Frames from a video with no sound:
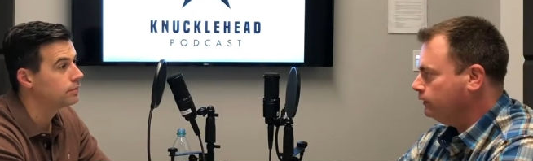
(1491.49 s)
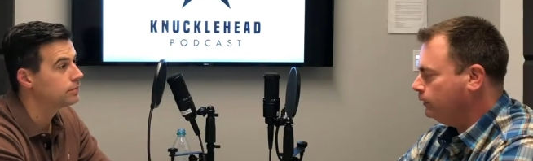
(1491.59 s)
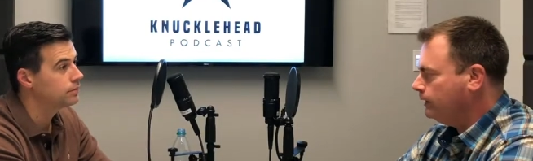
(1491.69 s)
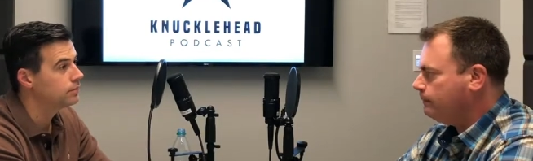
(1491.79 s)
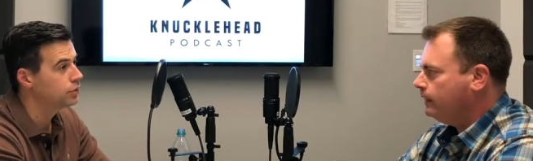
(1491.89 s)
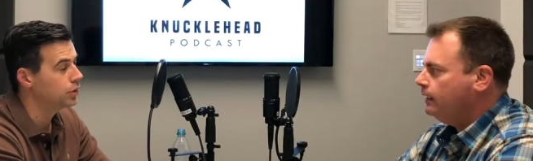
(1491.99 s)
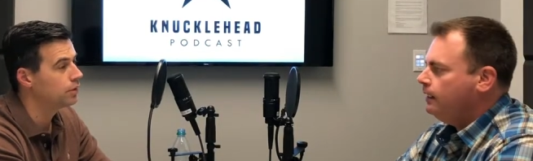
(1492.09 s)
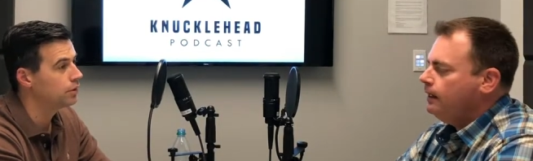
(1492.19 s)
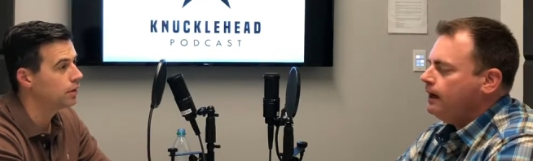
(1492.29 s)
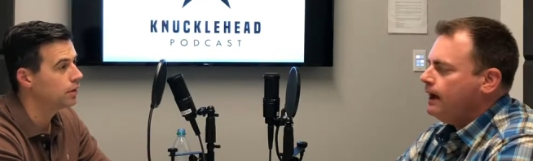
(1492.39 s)
Speaker 1: in the door. Sure.
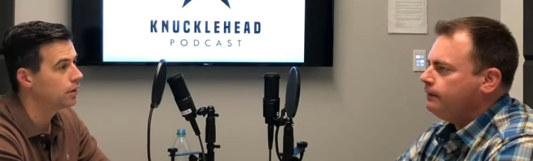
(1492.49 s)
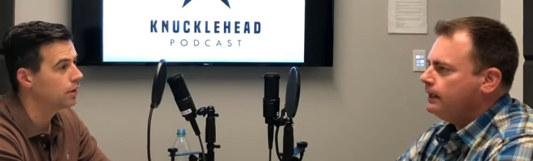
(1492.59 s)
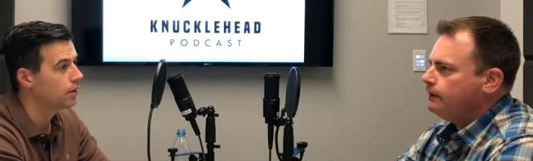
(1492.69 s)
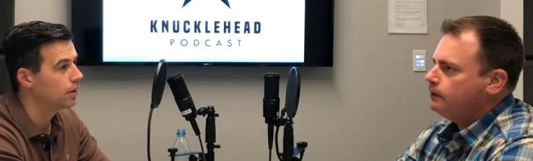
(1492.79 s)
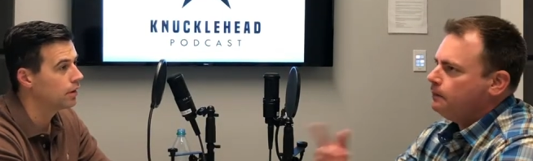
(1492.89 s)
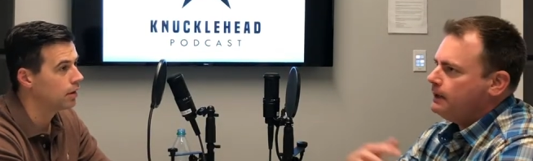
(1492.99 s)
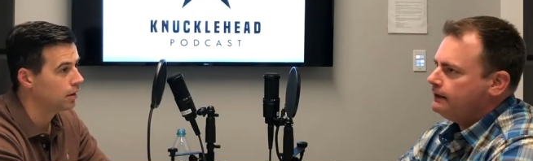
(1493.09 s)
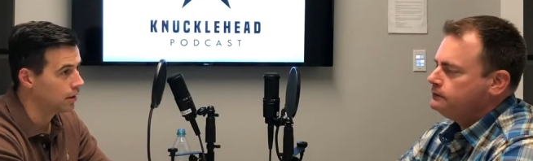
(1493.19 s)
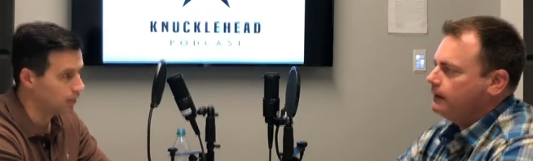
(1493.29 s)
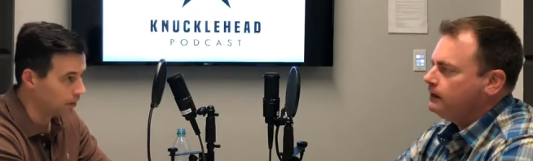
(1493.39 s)
I think I would go
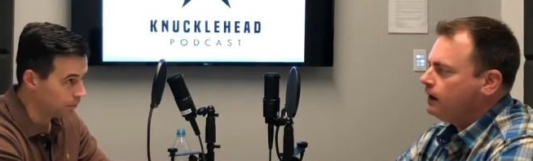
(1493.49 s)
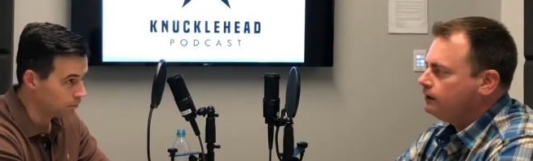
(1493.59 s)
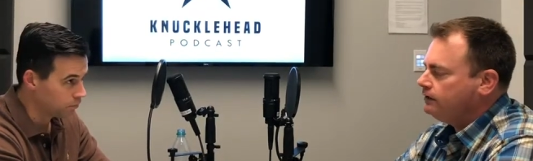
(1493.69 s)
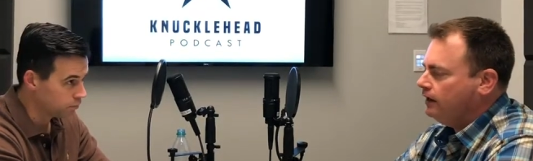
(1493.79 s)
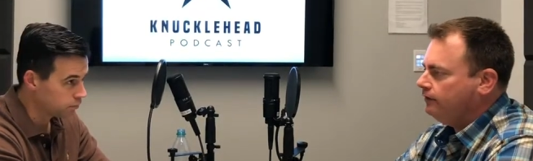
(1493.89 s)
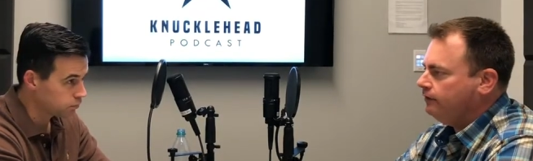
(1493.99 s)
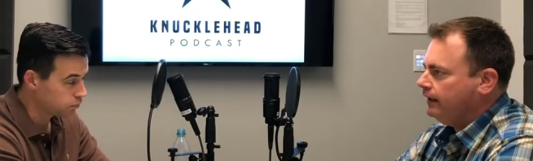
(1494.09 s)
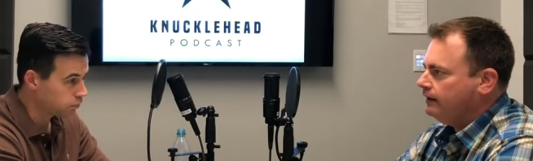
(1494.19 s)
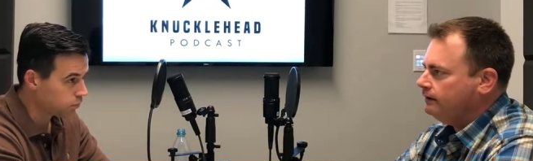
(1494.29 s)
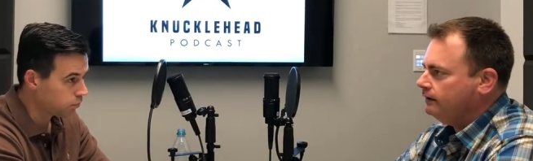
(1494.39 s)
back to my younger self
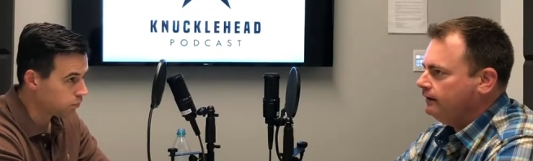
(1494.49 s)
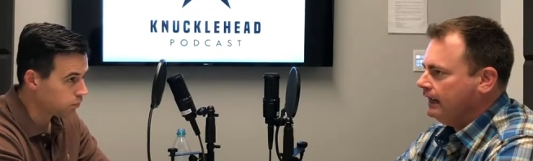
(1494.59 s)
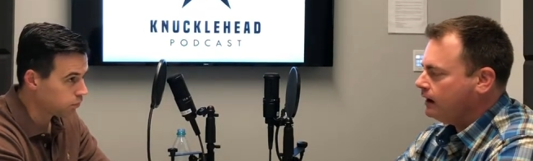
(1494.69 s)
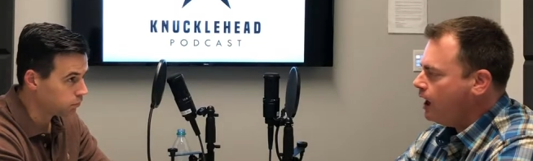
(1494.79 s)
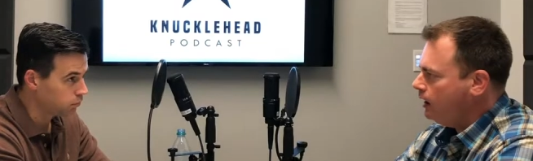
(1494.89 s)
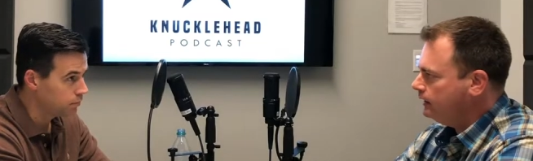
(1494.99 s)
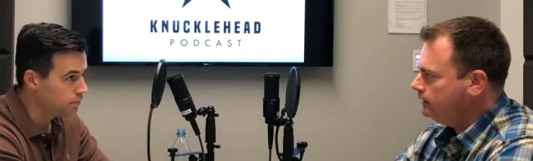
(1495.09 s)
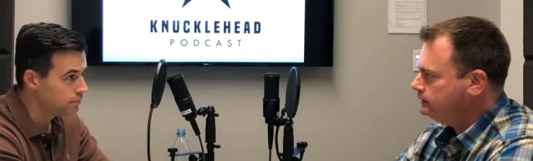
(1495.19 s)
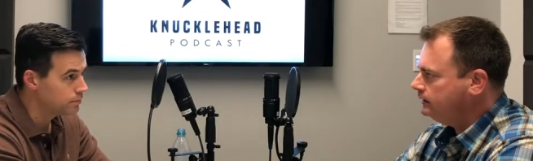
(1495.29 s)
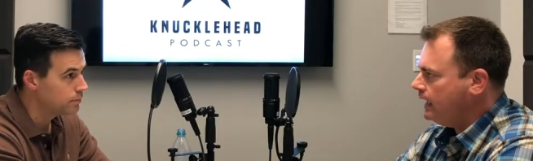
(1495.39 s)
and in
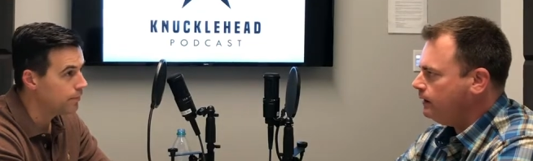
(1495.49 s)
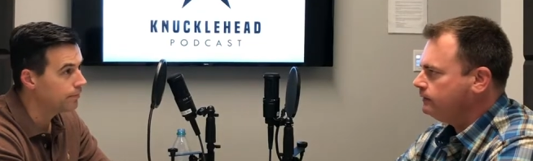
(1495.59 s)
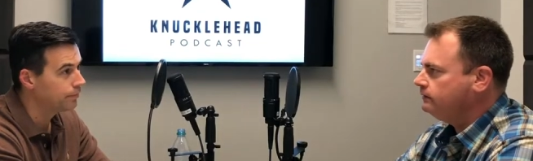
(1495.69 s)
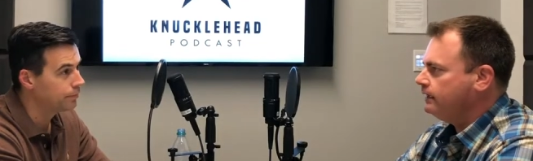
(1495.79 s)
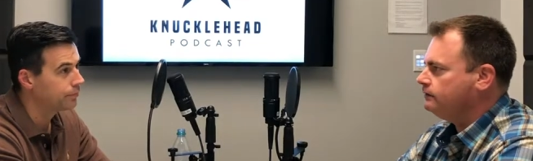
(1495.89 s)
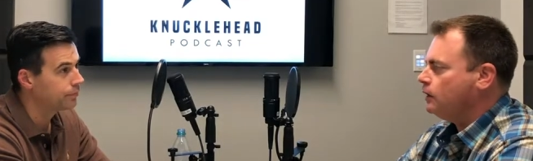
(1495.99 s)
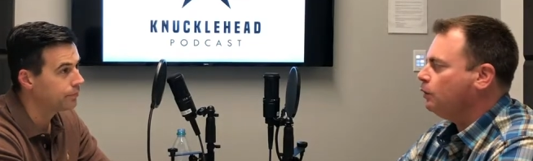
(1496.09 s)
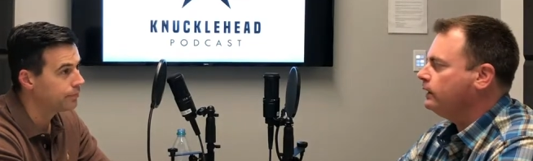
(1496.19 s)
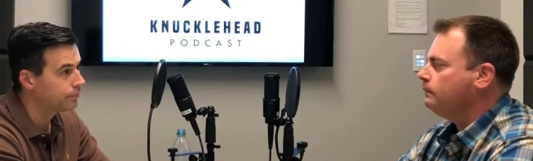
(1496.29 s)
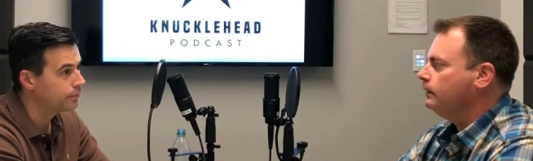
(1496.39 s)
college I would say start
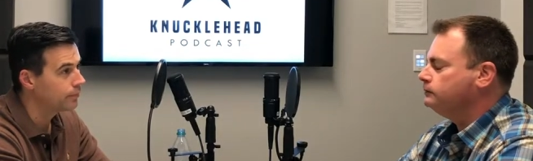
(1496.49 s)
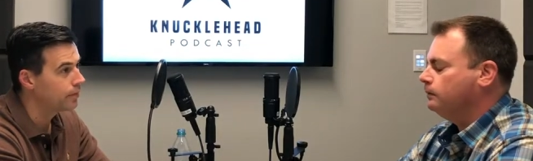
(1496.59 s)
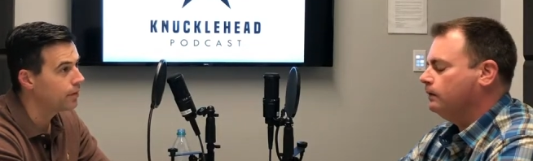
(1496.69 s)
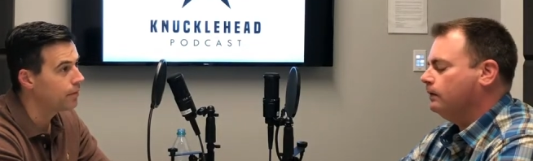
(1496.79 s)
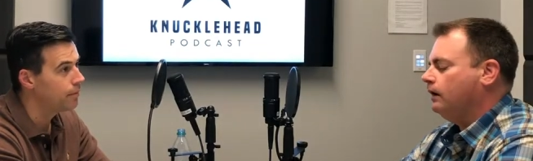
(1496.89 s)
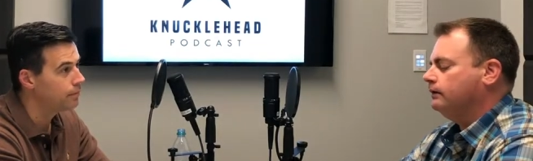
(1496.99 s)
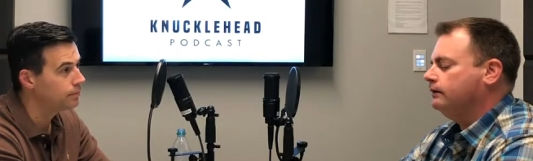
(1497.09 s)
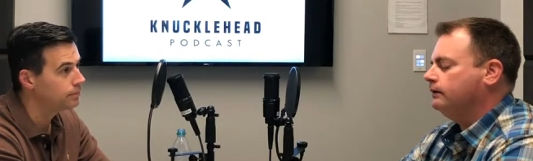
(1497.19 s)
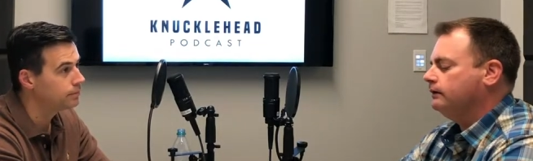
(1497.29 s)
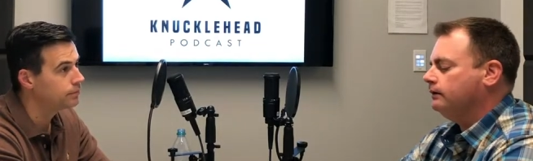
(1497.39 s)
working much more on
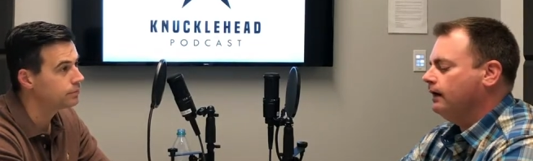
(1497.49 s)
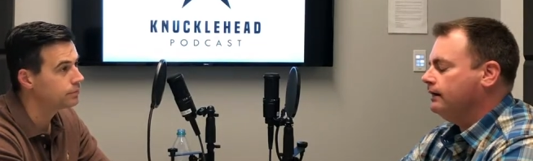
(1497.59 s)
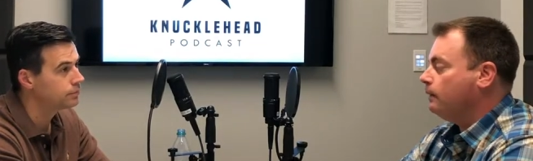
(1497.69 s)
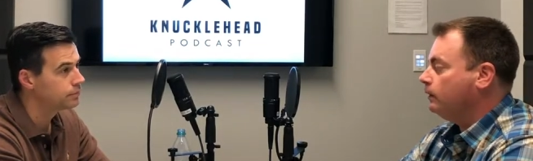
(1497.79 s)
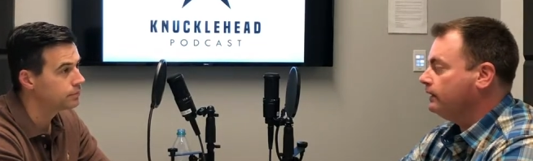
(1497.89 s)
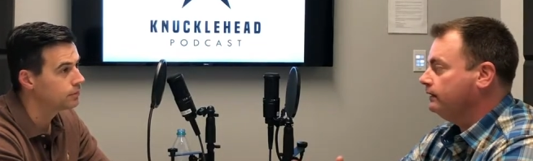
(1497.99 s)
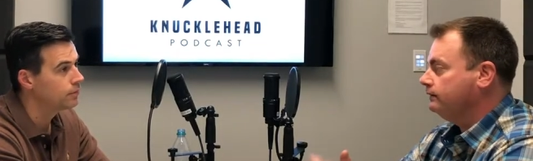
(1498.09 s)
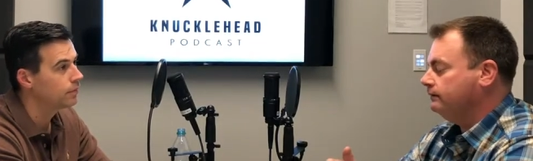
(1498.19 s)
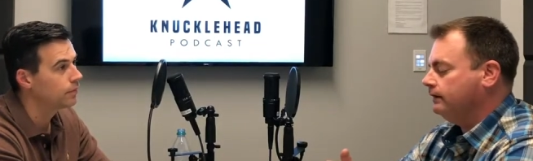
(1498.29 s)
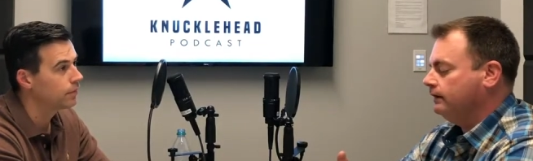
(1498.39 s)
your uh, network
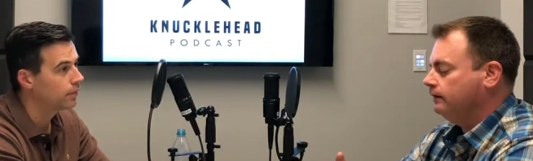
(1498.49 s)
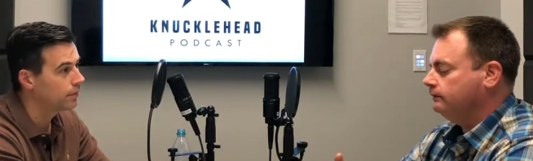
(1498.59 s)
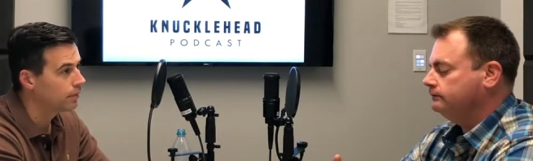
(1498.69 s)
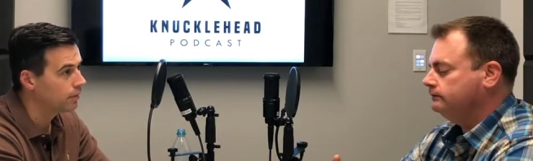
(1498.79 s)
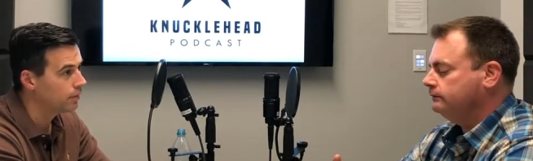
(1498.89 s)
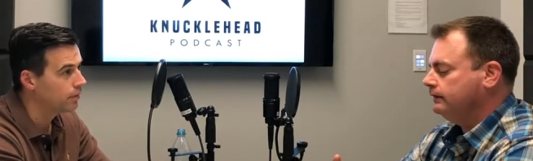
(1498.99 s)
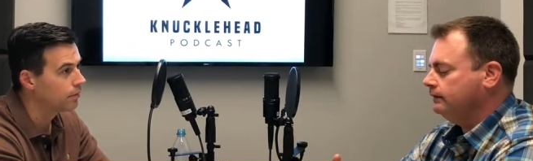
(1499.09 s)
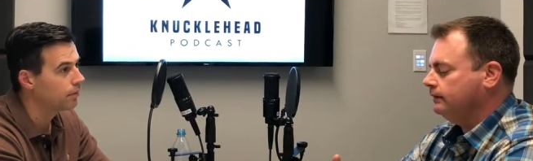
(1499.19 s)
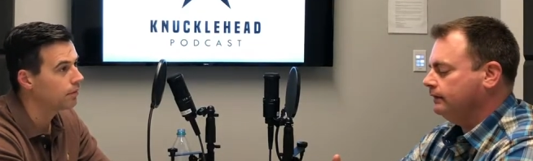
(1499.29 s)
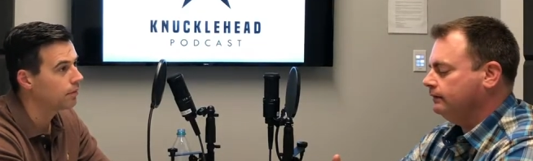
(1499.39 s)
and you know
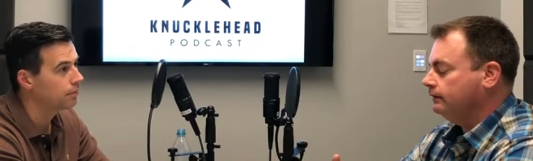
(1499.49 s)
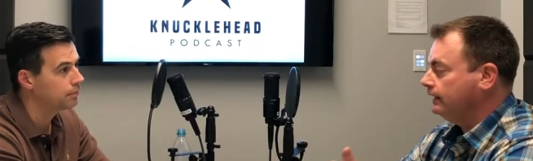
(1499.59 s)
in uh, the